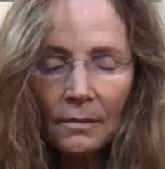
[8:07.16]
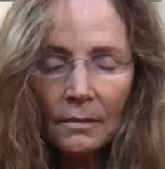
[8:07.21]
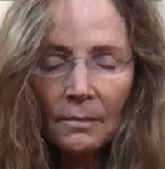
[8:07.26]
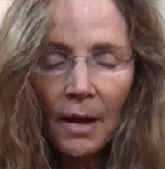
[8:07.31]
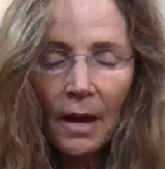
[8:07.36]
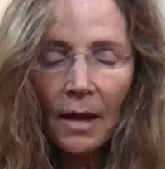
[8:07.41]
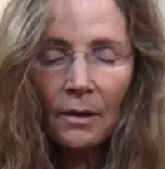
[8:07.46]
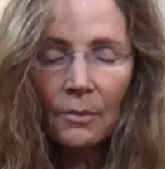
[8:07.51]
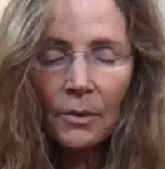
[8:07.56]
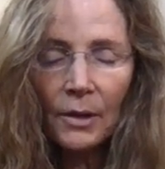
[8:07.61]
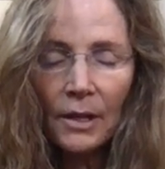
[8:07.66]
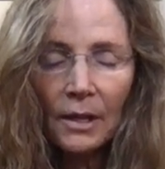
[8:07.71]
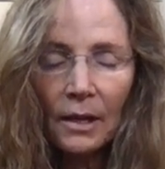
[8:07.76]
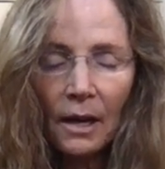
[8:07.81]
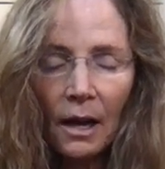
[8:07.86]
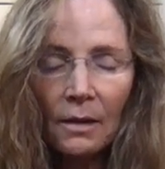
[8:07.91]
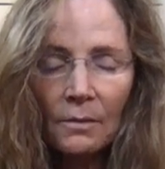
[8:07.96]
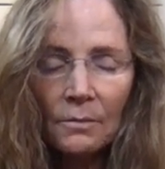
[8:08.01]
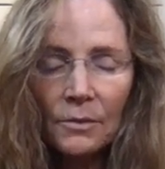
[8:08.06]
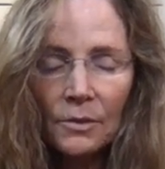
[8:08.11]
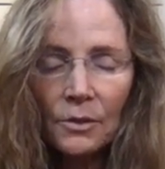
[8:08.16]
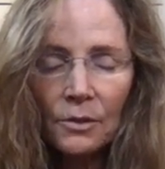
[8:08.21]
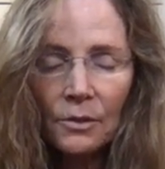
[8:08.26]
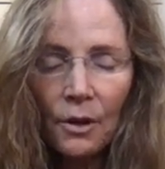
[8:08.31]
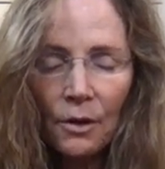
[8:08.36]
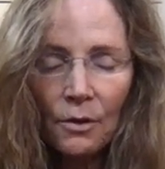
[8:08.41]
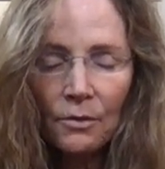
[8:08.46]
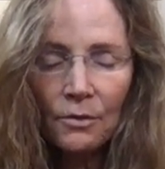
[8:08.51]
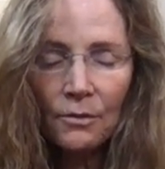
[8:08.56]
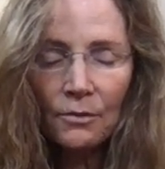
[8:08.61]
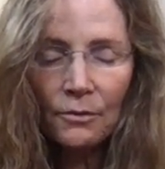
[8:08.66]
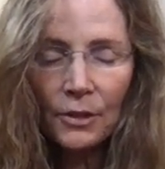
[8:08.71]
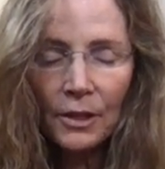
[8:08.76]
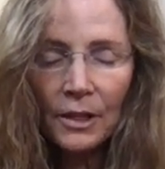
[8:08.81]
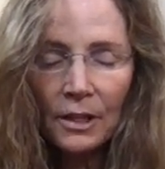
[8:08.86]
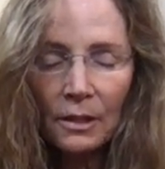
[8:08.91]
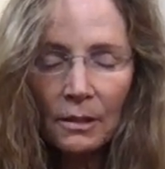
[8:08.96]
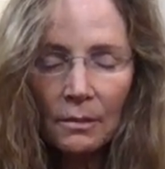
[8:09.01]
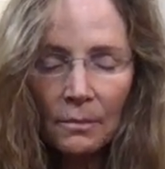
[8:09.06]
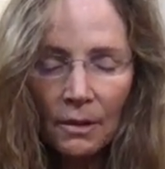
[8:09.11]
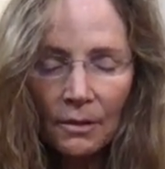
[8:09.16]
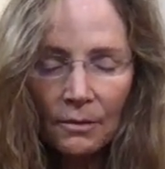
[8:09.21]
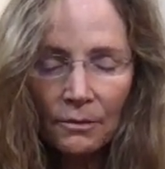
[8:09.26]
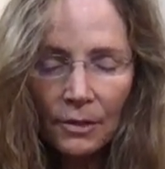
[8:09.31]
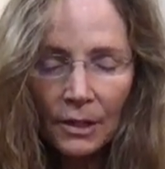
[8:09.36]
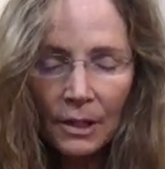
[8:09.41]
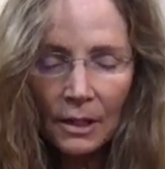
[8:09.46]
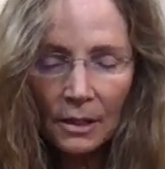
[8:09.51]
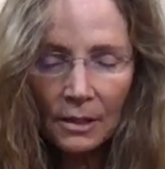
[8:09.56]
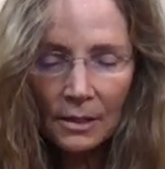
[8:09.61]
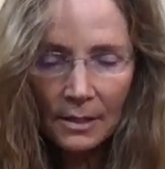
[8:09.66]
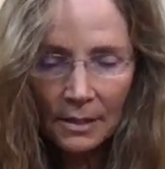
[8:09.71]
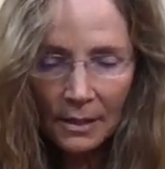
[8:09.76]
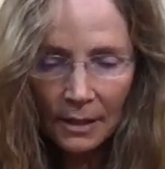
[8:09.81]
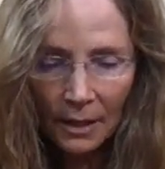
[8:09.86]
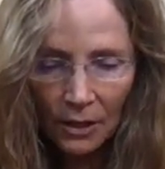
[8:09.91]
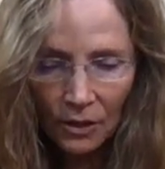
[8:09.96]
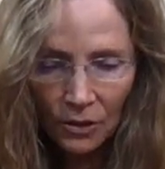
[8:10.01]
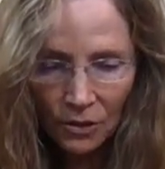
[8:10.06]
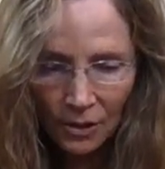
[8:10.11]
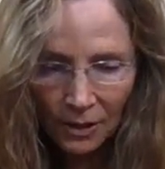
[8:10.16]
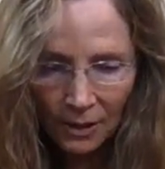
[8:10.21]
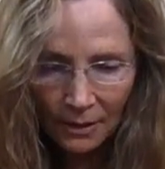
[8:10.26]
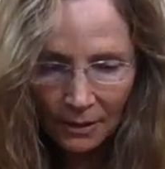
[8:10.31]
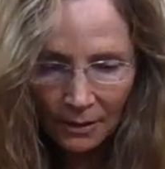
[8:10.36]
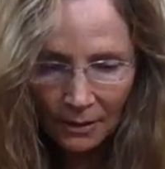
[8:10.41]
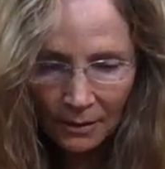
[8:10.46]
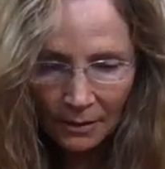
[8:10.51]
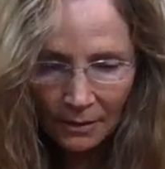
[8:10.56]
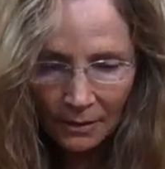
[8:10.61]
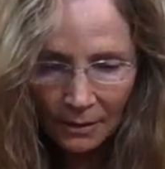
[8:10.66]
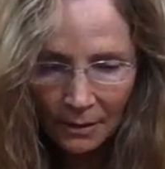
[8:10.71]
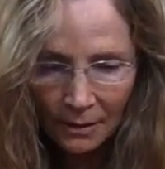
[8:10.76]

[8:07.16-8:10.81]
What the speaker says: May we come to know the freedom of renunciation,